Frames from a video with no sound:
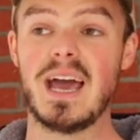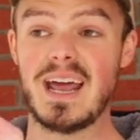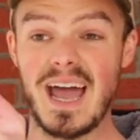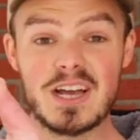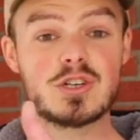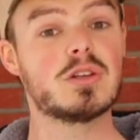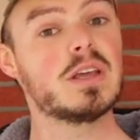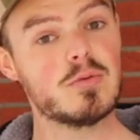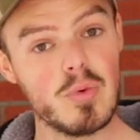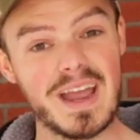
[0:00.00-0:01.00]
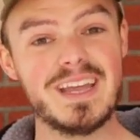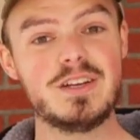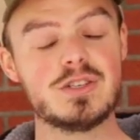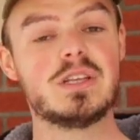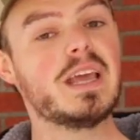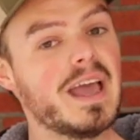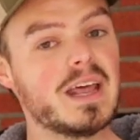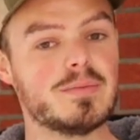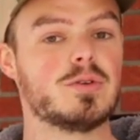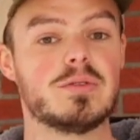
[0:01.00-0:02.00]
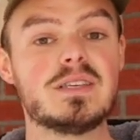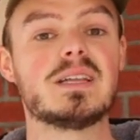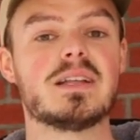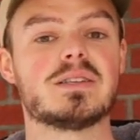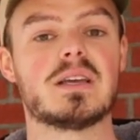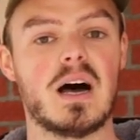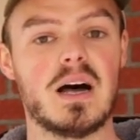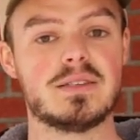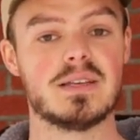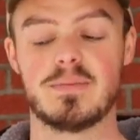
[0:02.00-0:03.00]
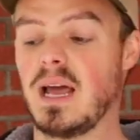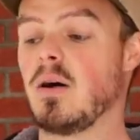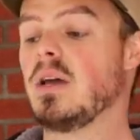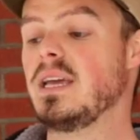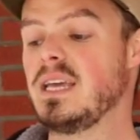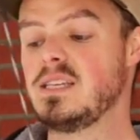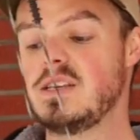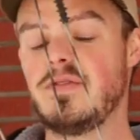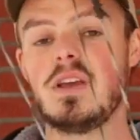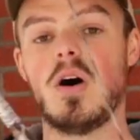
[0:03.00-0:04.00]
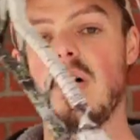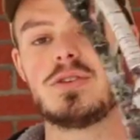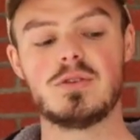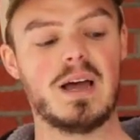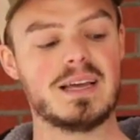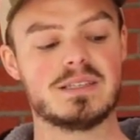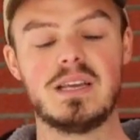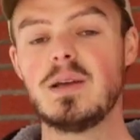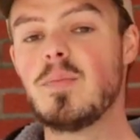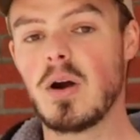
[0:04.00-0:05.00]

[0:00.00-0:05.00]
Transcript: and actually range the animal, or at least that's the concept. Now, EZV also has tick